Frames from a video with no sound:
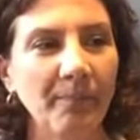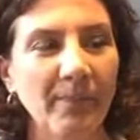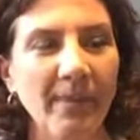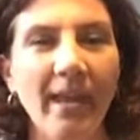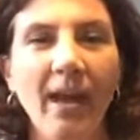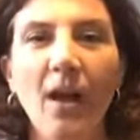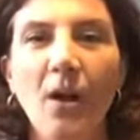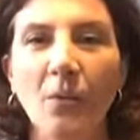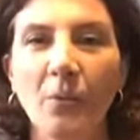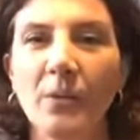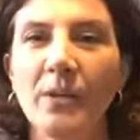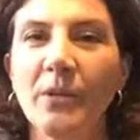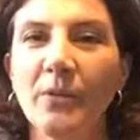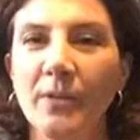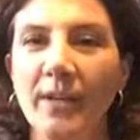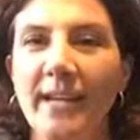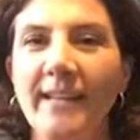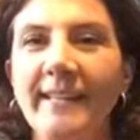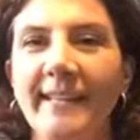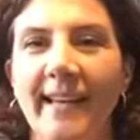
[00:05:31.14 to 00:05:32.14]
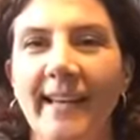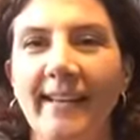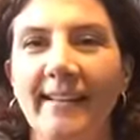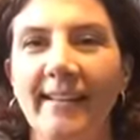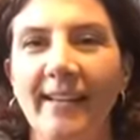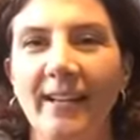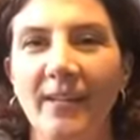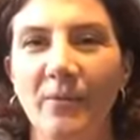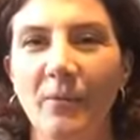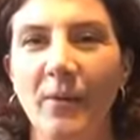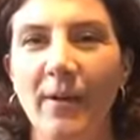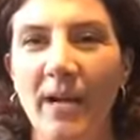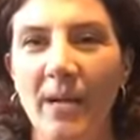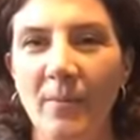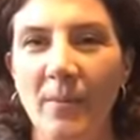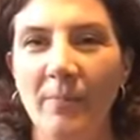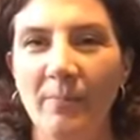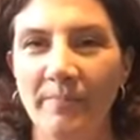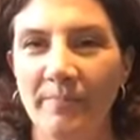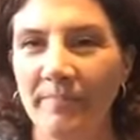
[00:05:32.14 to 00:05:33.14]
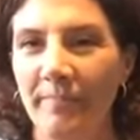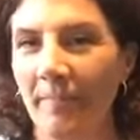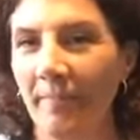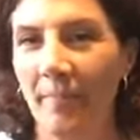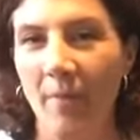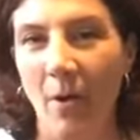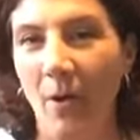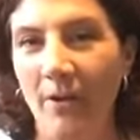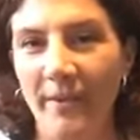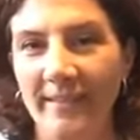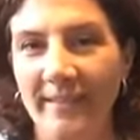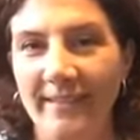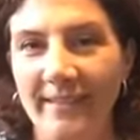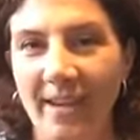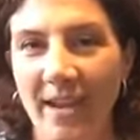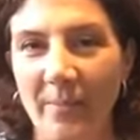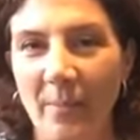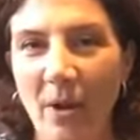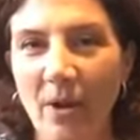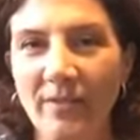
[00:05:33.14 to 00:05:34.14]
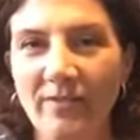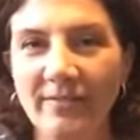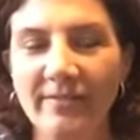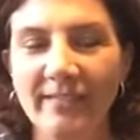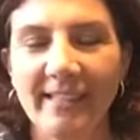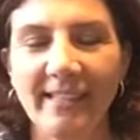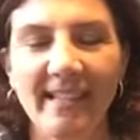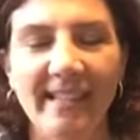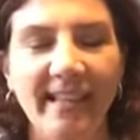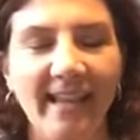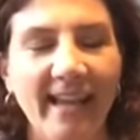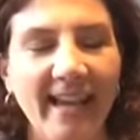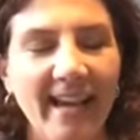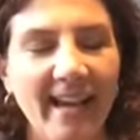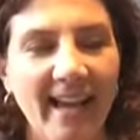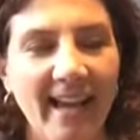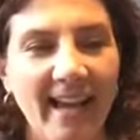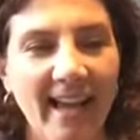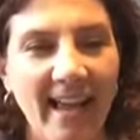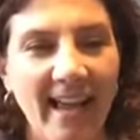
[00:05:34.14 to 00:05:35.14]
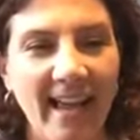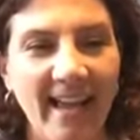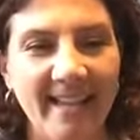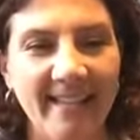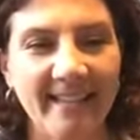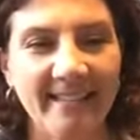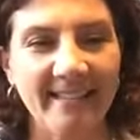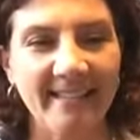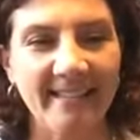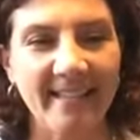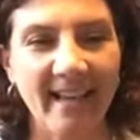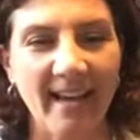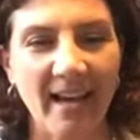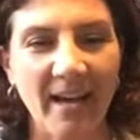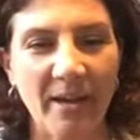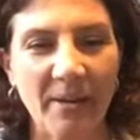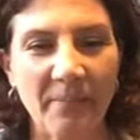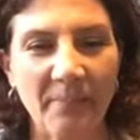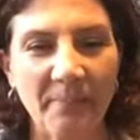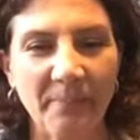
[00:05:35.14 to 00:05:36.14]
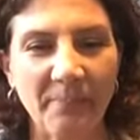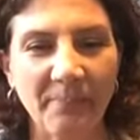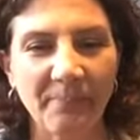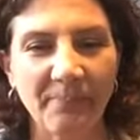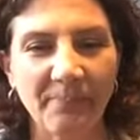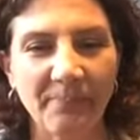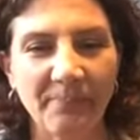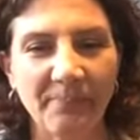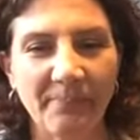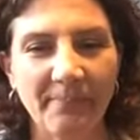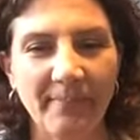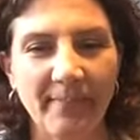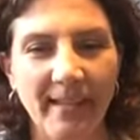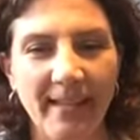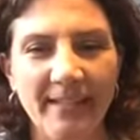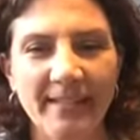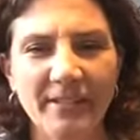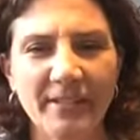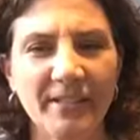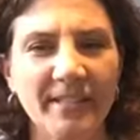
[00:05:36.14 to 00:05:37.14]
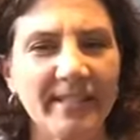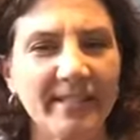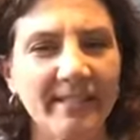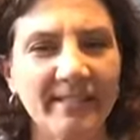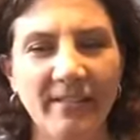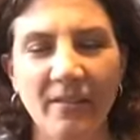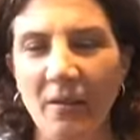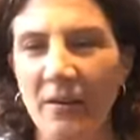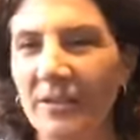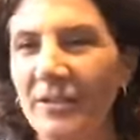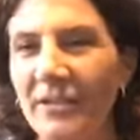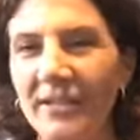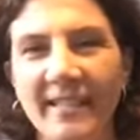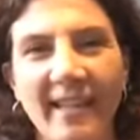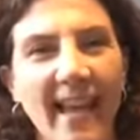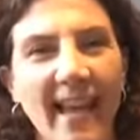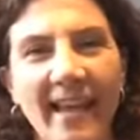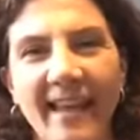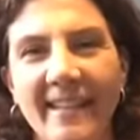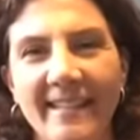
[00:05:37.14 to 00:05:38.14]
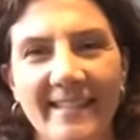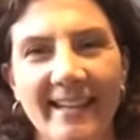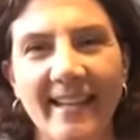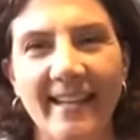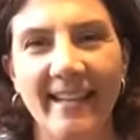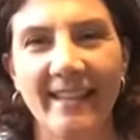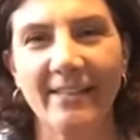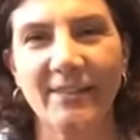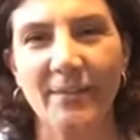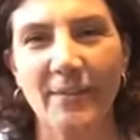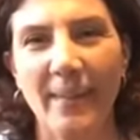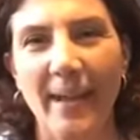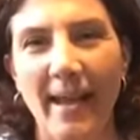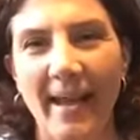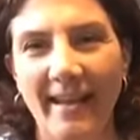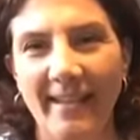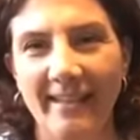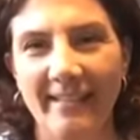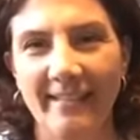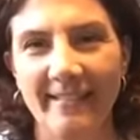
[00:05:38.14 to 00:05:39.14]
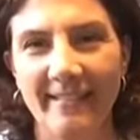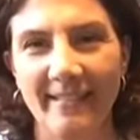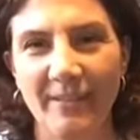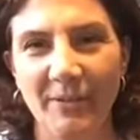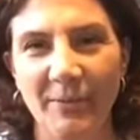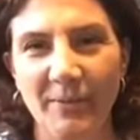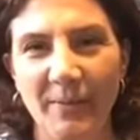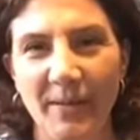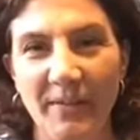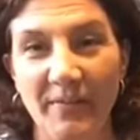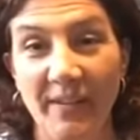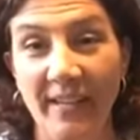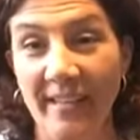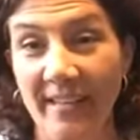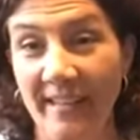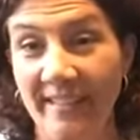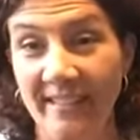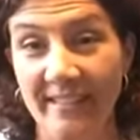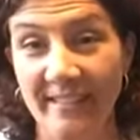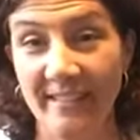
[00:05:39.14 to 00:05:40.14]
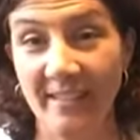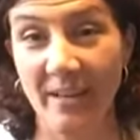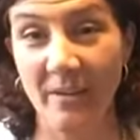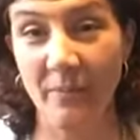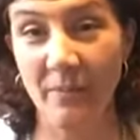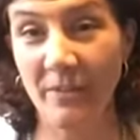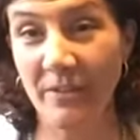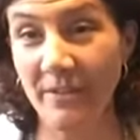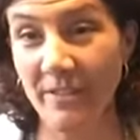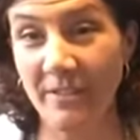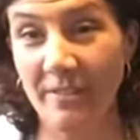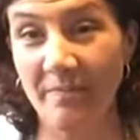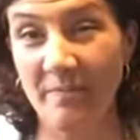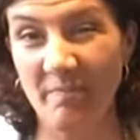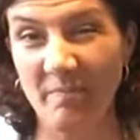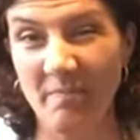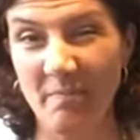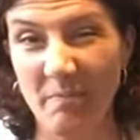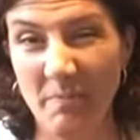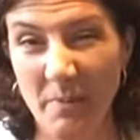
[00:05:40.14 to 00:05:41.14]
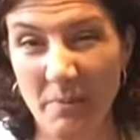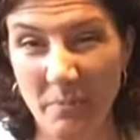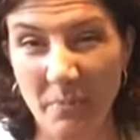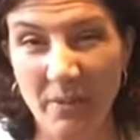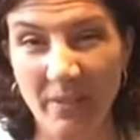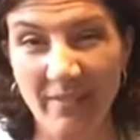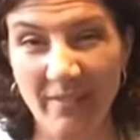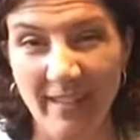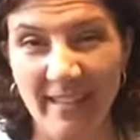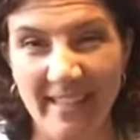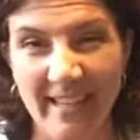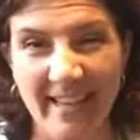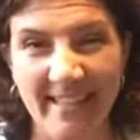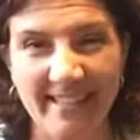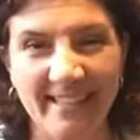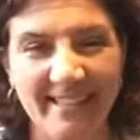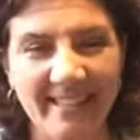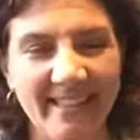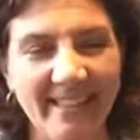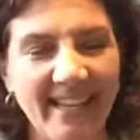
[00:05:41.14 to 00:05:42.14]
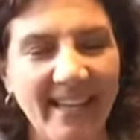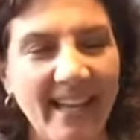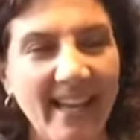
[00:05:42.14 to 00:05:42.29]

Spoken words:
yeah, I'll recreate that kind of when I'm on time off, and it just adds that extra bang to my vacation time, which has been pretty fantastic.